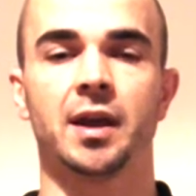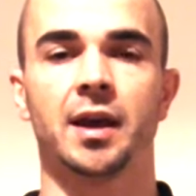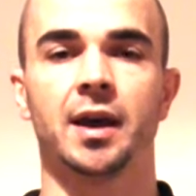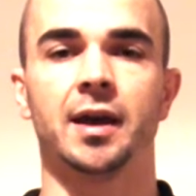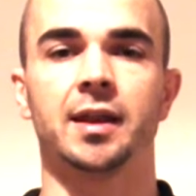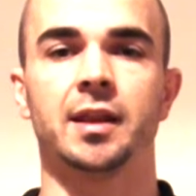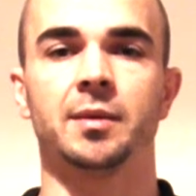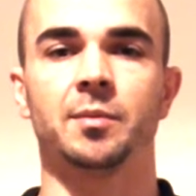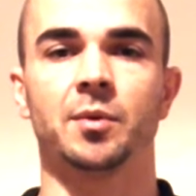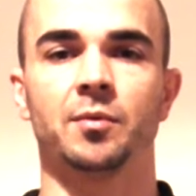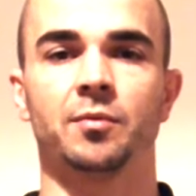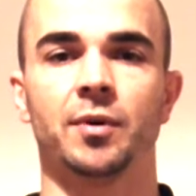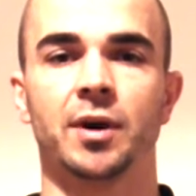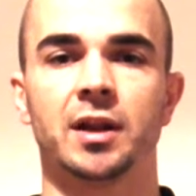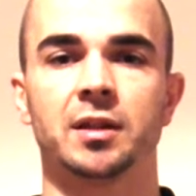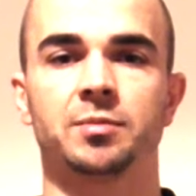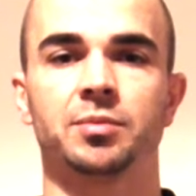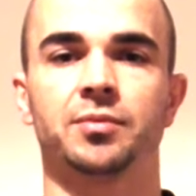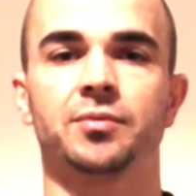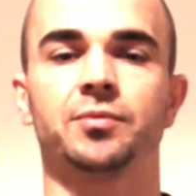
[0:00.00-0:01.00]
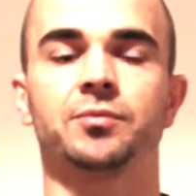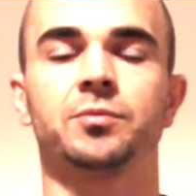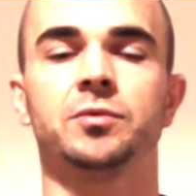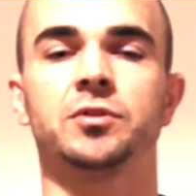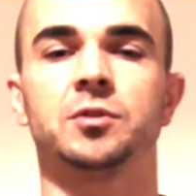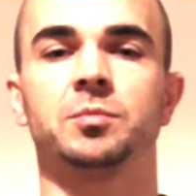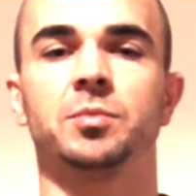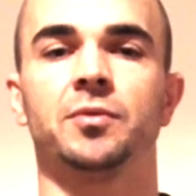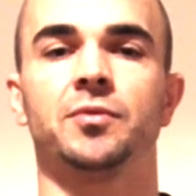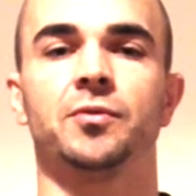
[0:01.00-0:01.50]
and then we're ready
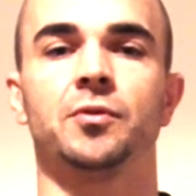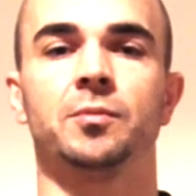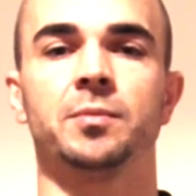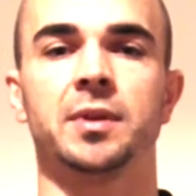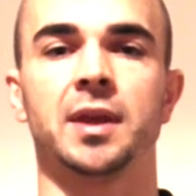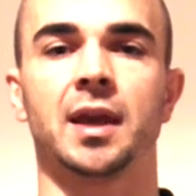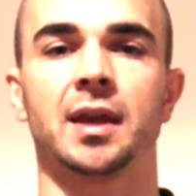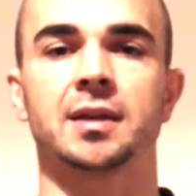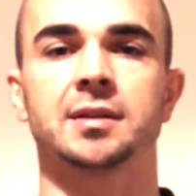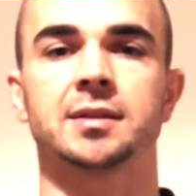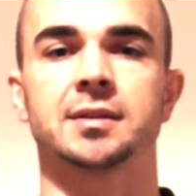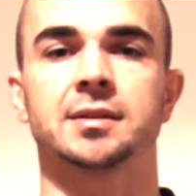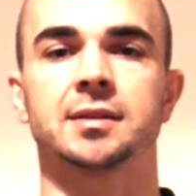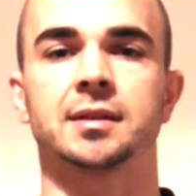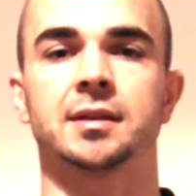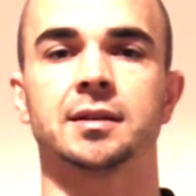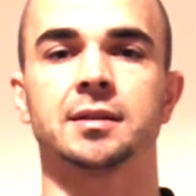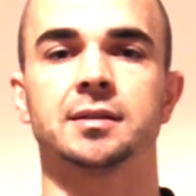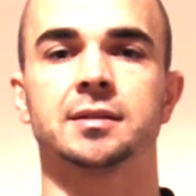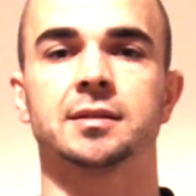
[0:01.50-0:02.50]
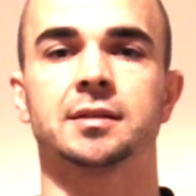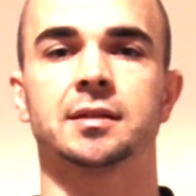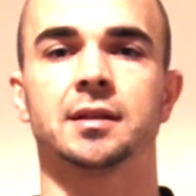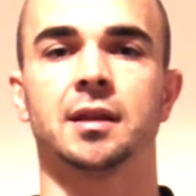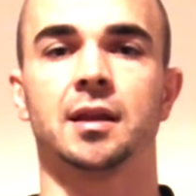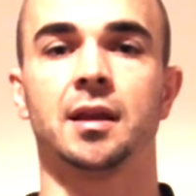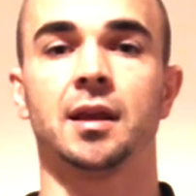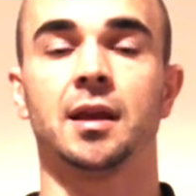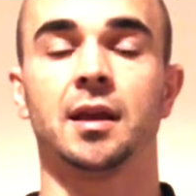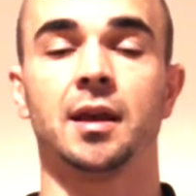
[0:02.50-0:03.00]
to perform the exercise.
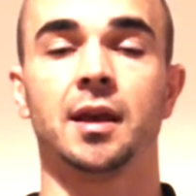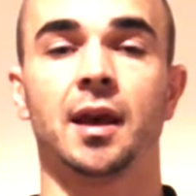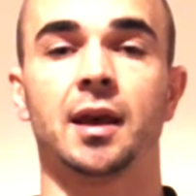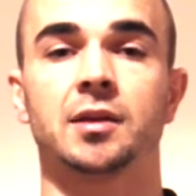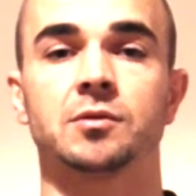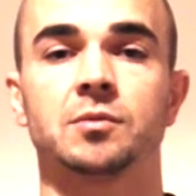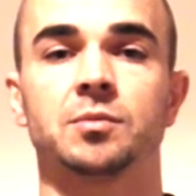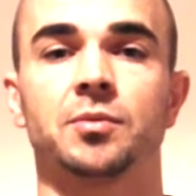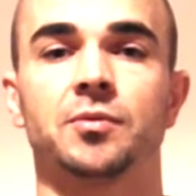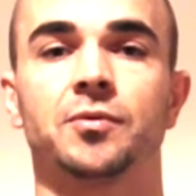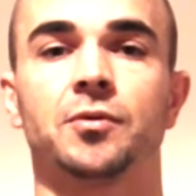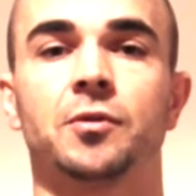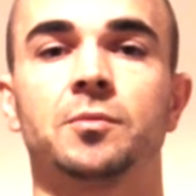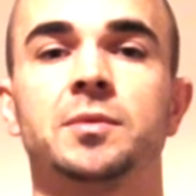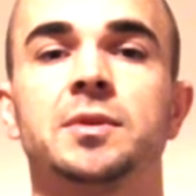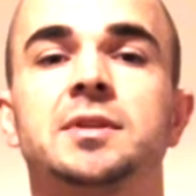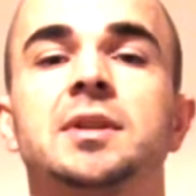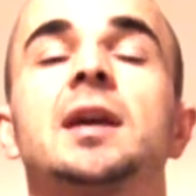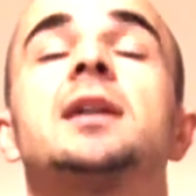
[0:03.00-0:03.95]
As we perform this